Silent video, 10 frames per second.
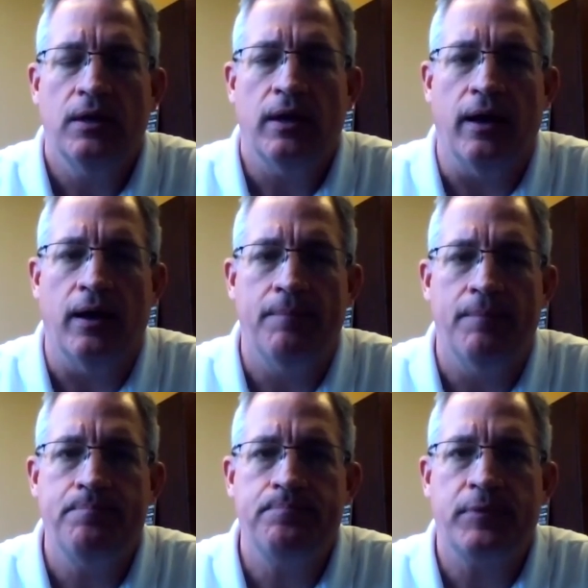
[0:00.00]

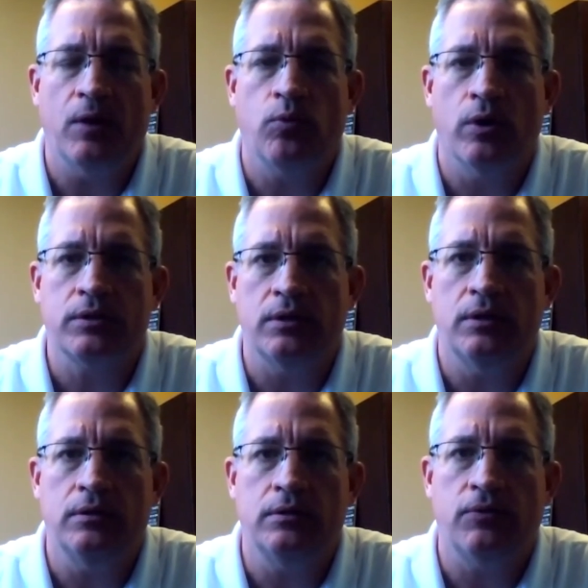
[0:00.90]
um, that worked
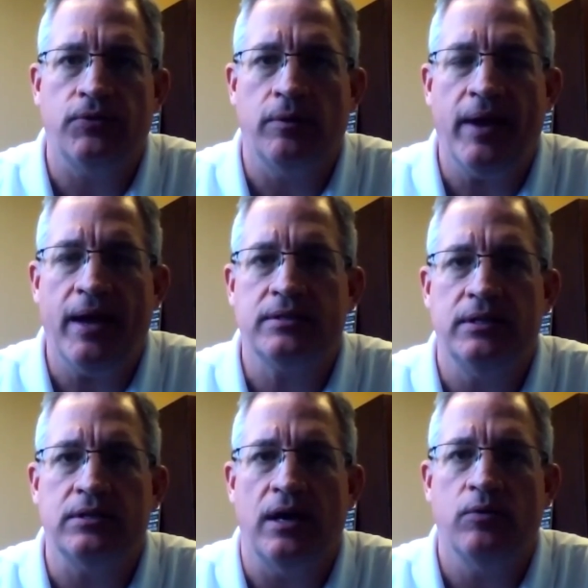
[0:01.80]
in different
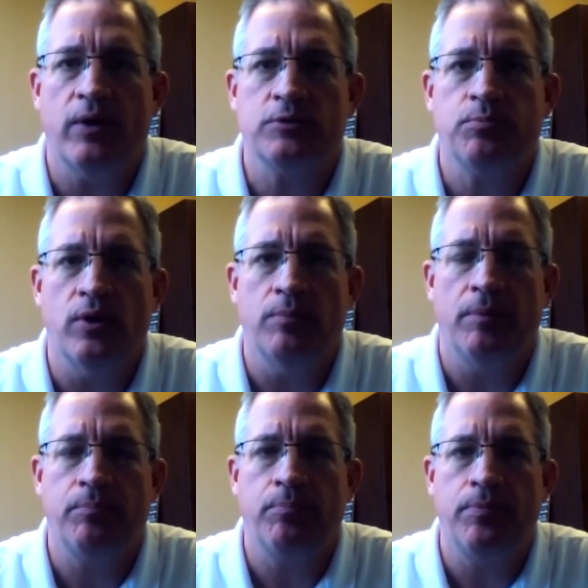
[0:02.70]
capacities on West Point.
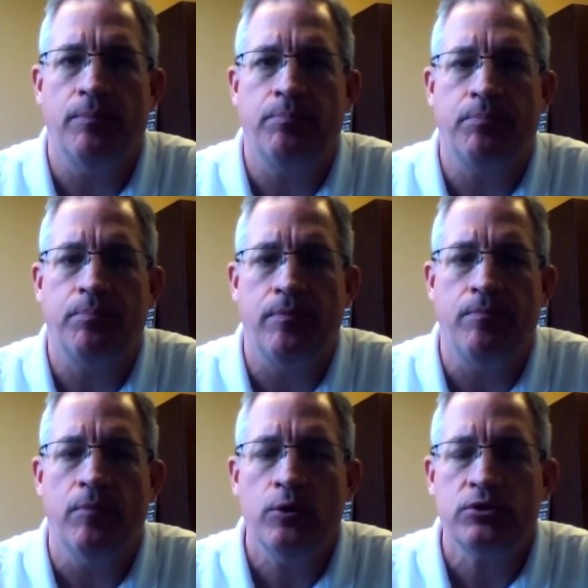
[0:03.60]
But the
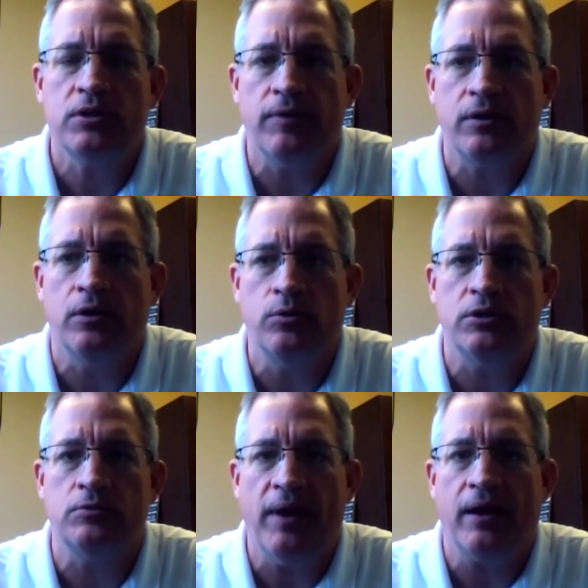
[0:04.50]
most of the
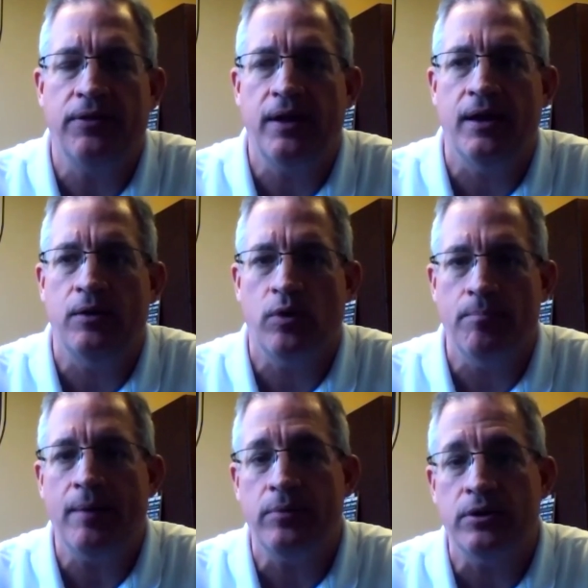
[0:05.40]
coaches back then were
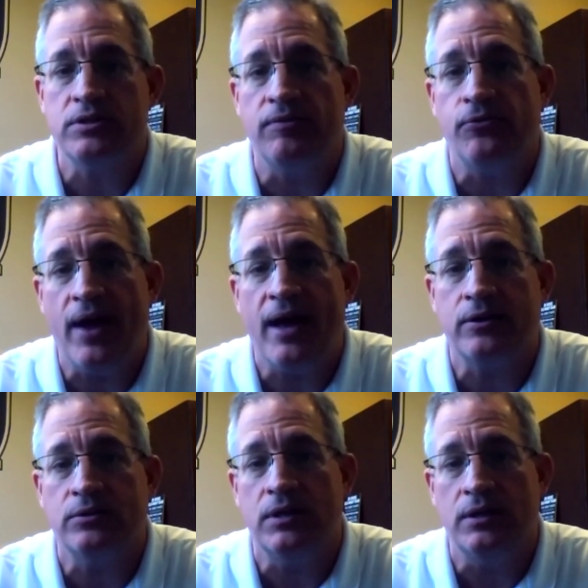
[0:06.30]
members of the
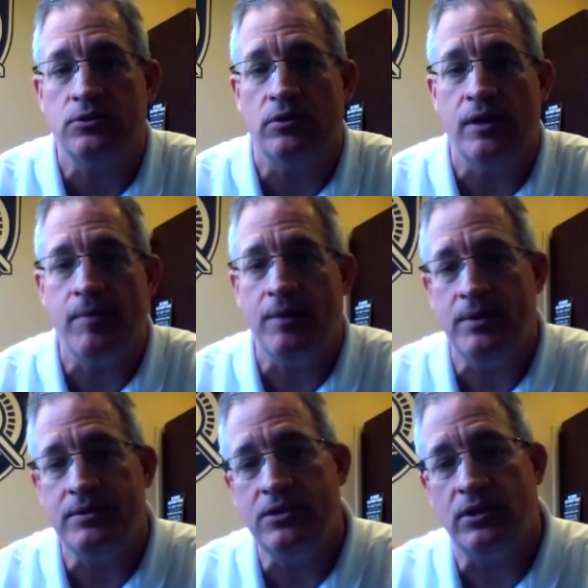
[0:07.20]
faculty, so they might be
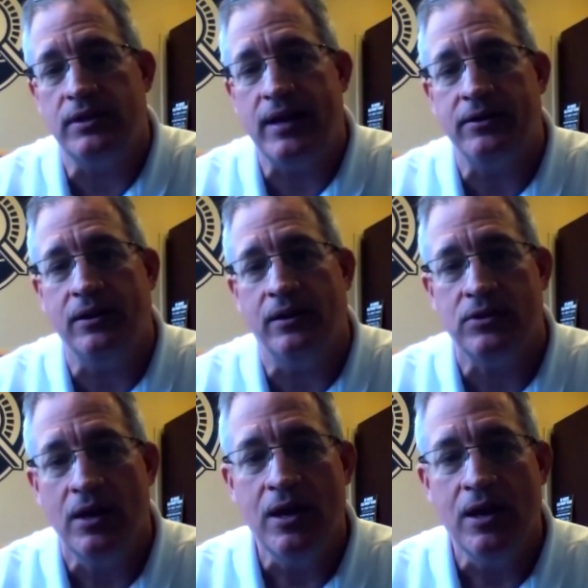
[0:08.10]
teaching calculus,